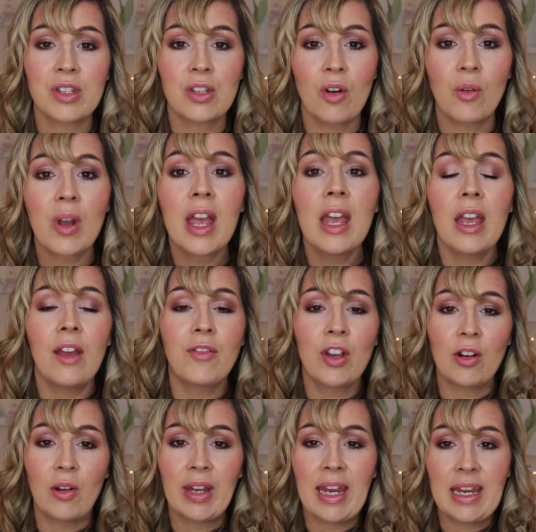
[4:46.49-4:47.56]
So if
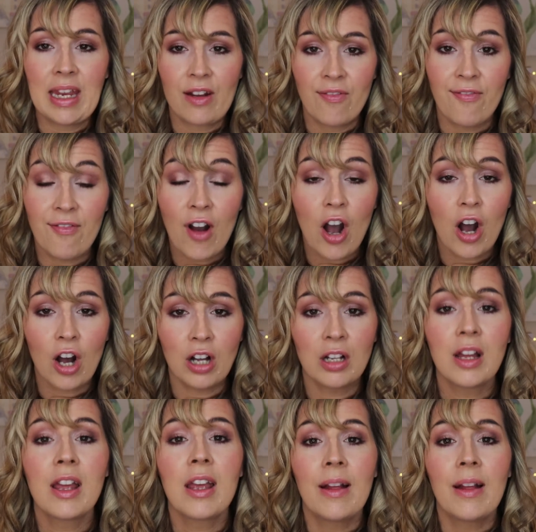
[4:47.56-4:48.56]
you're looking at fall,